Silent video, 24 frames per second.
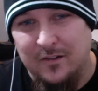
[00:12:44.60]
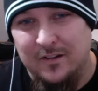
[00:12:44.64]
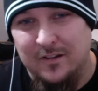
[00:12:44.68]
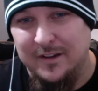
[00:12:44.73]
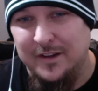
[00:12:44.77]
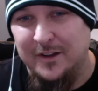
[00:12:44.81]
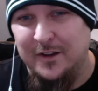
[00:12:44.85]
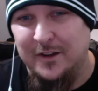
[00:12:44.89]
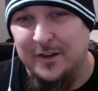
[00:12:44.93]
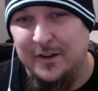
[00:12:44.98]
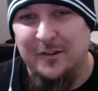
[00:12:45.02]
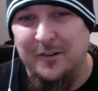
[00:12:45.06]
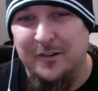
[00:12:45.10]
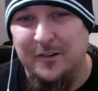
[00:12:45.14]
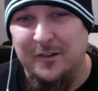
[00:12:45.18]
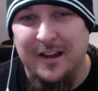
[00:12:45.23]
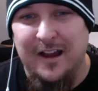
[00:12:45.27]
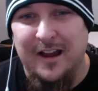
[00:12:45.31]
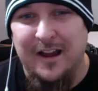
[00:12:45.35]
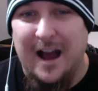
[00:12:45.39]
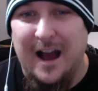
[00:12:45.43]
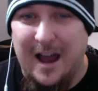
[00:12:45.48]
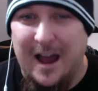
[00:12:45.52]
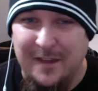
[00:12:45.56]

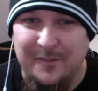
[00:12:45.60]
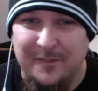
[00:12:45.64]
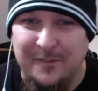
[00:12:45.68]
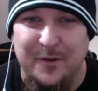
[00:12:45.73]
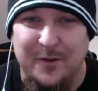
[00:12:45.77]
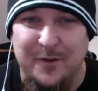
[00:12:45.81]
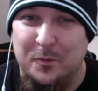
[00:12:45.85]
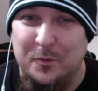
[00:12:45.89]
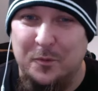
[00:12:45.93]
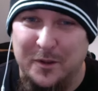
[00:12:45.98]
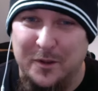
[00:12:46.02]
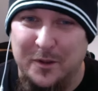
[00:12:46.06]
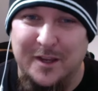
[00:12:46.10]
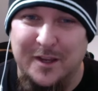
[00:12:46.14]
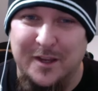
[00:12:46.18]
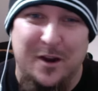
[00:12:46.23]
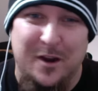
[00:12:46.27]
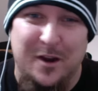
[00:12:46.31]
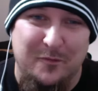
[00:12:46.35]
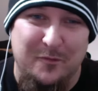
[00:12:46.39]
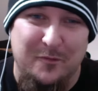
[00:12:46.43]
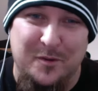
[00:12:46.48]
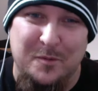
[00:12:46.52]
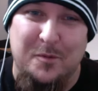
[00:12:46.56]
I feel really
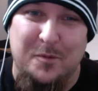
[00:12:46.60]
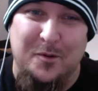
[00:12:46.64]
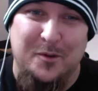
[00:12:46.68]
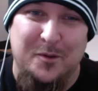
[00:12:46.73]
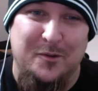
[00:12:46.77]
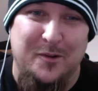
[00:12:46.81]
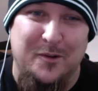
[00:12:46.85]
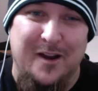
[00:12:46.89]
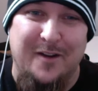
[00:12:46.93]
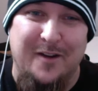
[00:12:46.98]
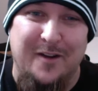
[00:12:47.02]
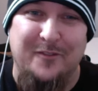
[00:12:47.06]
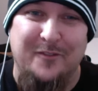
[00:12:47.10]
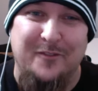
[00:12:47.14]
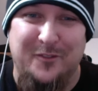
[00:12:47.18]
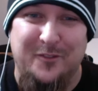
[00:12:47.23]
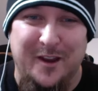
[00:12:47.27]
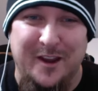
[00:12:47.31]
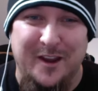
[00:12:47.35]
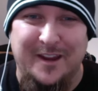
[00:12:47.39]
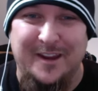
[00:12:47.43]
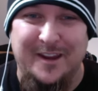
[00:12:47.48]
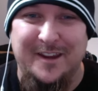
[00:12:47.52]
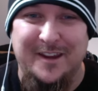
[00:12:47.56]
comfortable around
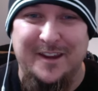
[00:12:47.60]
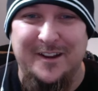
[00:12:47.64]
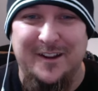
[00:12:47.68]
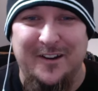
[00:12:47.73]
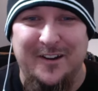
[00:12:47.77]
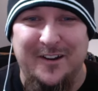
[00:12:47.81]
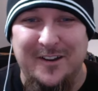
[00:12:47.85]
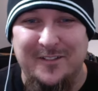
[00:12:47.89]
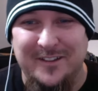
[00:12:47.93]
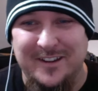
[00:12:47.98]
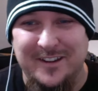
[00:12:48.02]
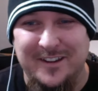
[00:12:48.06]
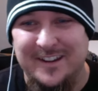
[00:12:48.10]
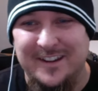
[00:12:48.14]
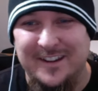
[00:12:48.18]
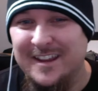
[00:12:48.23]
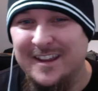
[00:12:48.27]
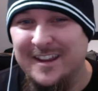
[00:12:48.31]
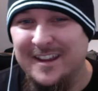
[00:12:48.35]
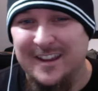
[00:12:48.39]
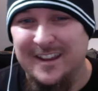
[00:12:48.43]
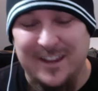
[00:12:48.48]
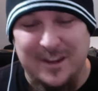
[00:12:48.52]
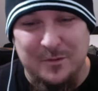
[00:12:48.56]
Frank, I mean,
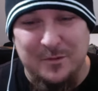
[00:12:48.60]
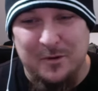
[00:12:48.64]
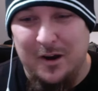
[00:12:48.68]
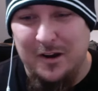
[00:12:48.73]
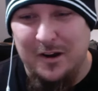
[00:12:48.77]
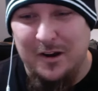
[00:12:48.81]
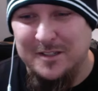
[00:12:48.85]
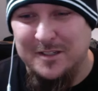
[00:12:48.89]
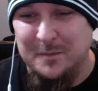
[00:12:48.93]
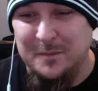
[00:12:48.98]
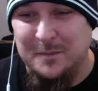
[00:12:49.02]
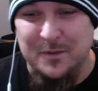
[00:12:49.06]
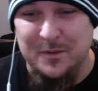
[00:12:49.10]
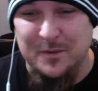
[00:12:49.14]
he walks up and the